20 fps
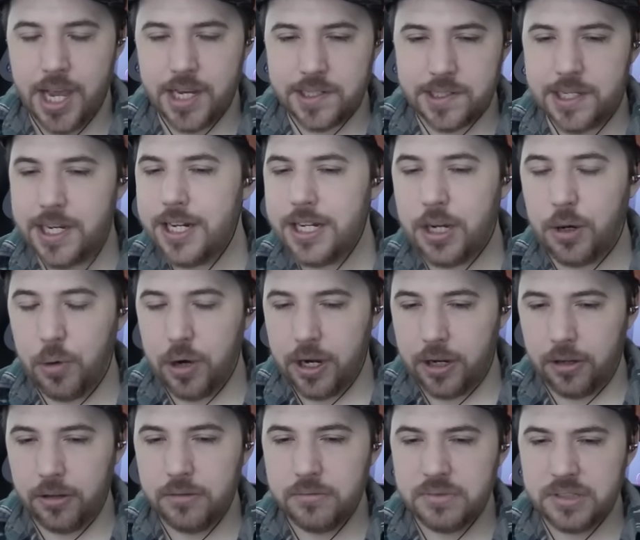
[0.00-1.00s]

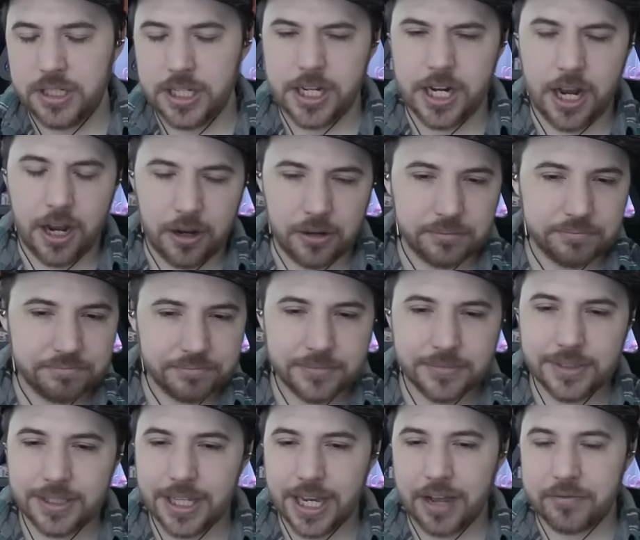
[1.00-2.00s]
Acidiquil, you know,
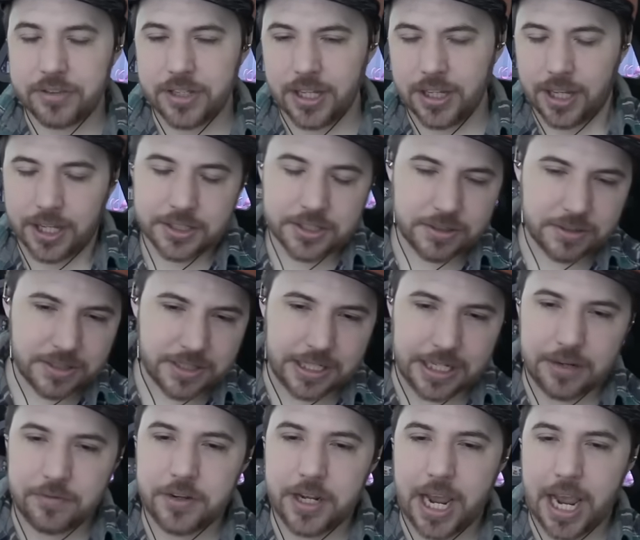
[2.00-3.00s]
you have to like
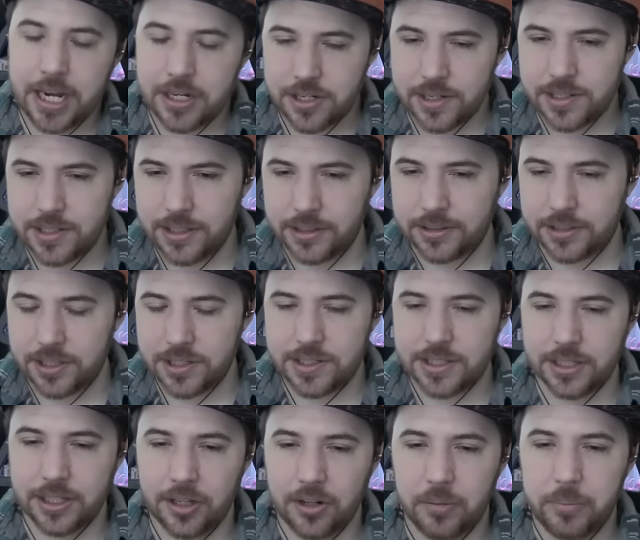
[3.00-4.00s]
deviate just a
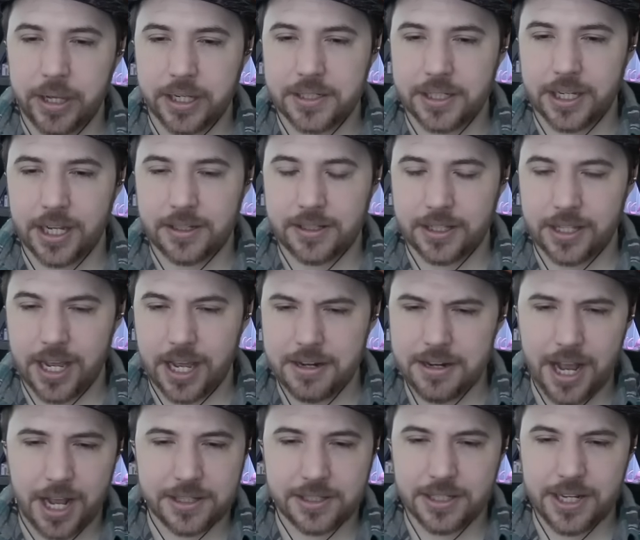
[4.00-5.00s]
little bit to get to the
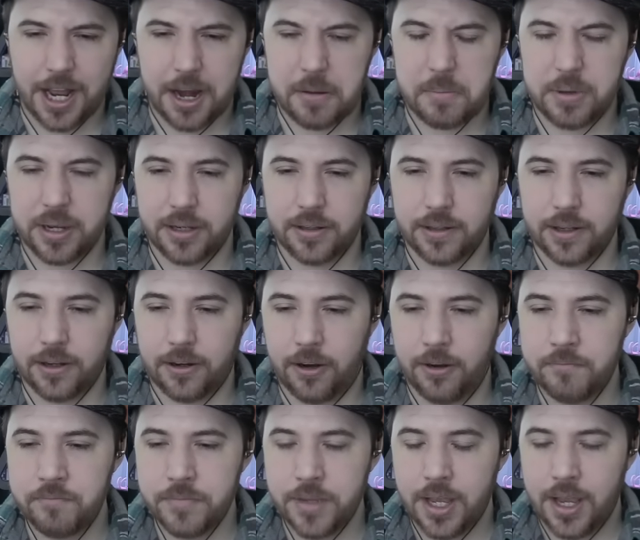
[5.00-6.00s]
end. Not a big
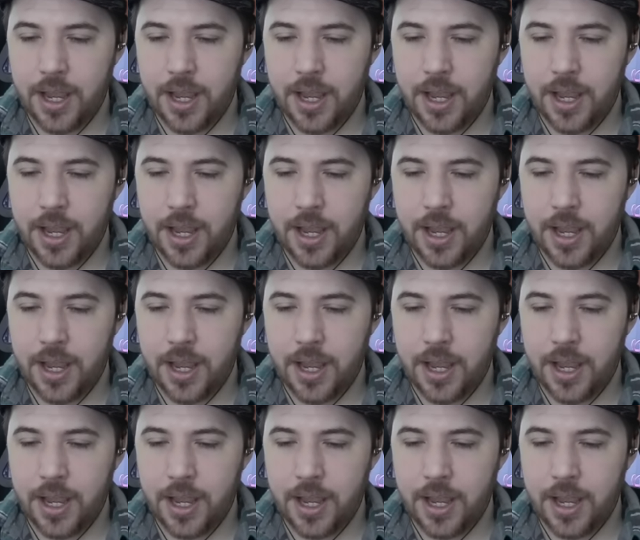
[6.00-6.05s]
deal.